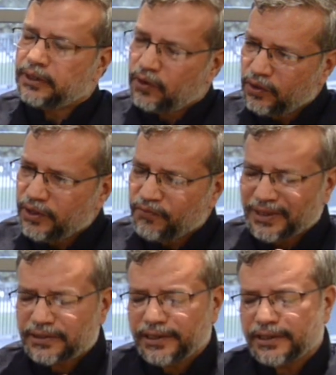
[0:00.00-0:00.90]
only
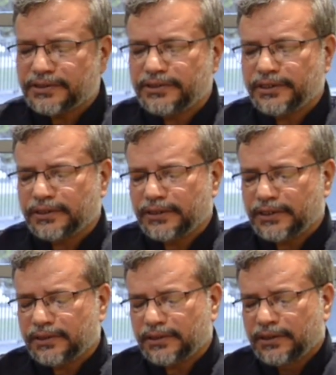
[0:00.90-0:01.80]
one thing is there
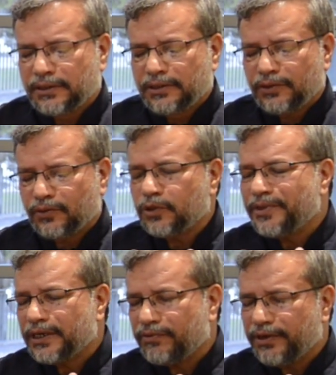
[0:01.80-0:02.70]
that could
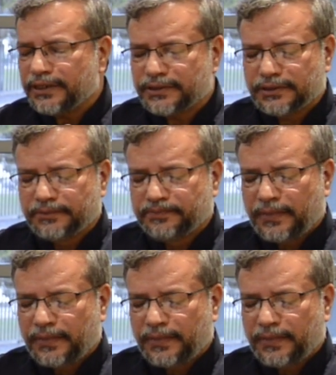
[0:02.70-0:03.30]
be addressed,